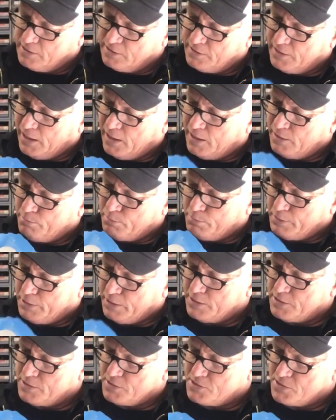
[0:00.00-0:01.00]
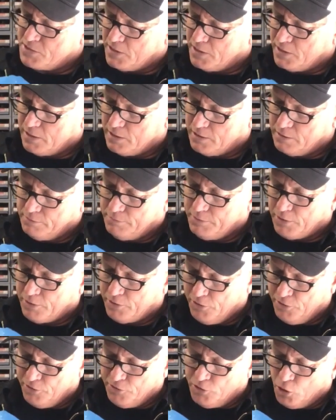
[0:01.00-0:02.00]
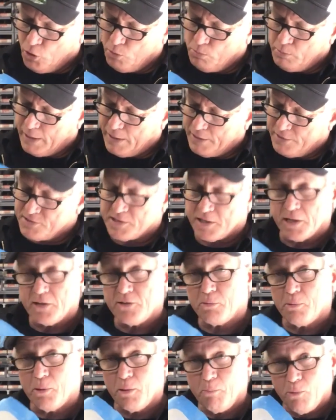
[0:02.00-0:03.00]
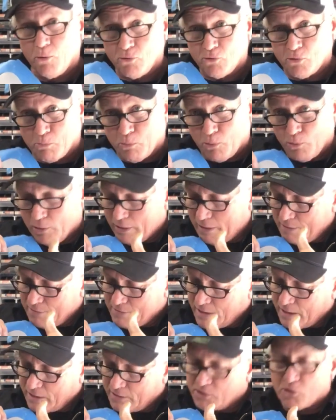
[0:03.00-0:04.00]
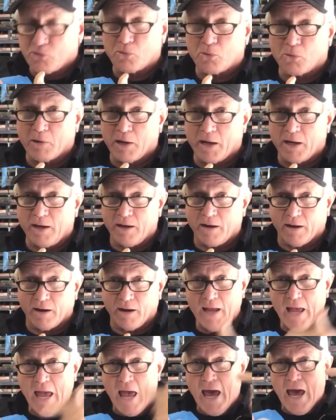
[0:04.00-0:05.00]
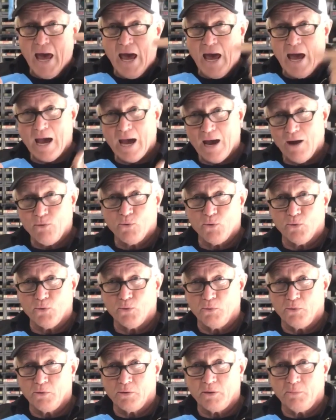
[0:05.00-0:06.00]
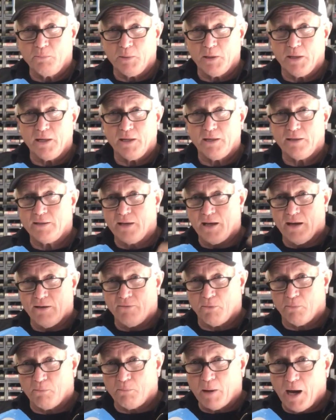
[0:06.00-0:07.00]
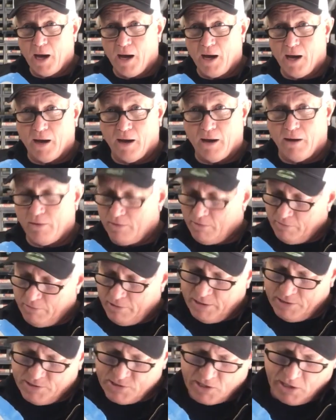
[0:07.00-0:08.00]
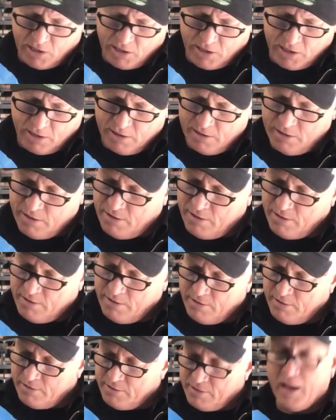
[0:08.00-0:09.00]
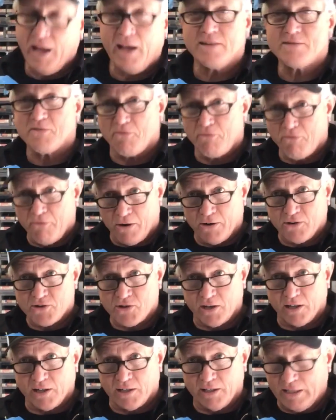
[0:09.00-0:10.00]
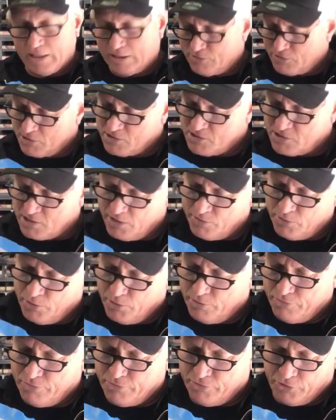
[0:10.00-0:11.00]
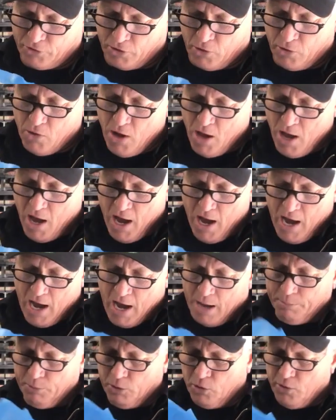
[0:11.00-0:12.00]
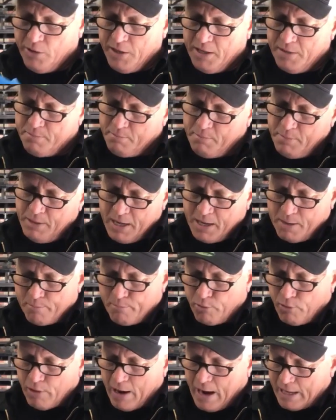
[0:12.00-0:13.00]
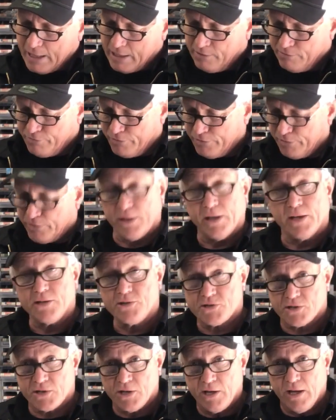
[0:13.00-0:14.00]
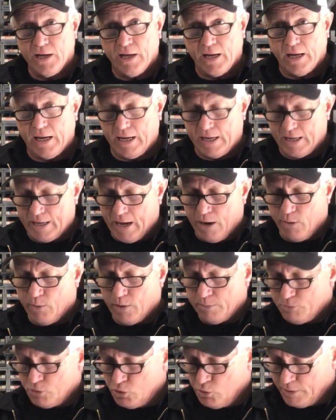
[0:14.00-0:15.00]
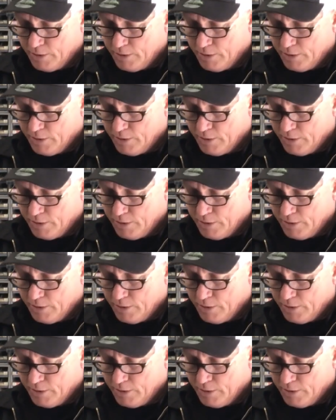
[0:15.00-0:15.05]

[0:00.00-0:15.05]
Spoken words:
Dan buttons, your dome lights things, but most importantly, it's got this one right here. How cool will it be to have a Baja race car that has a functioning electric sunroof? So I'm going to go ahead and make a bracket for this, and how I'm doing